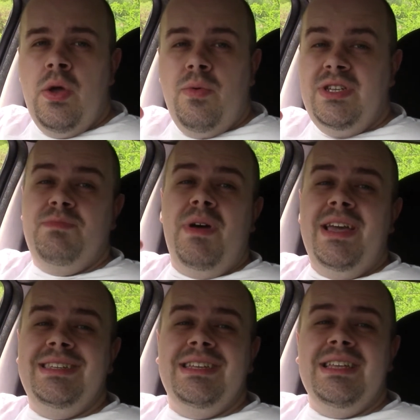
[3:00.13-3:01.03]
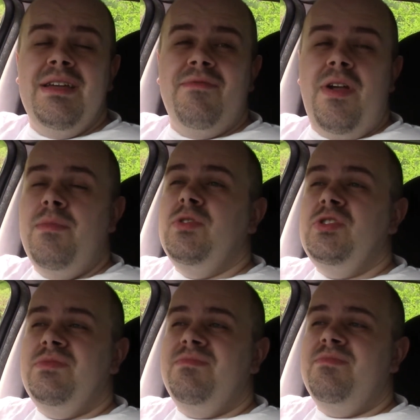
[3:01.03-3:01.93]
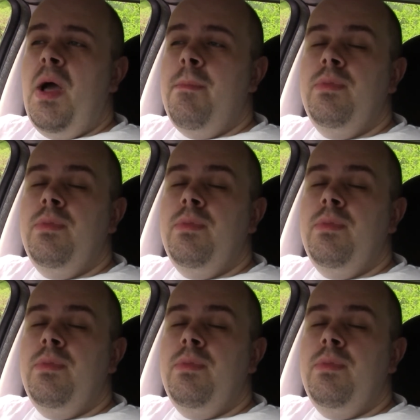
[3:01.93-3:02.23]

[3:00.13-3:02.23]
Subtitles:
which is basically very much a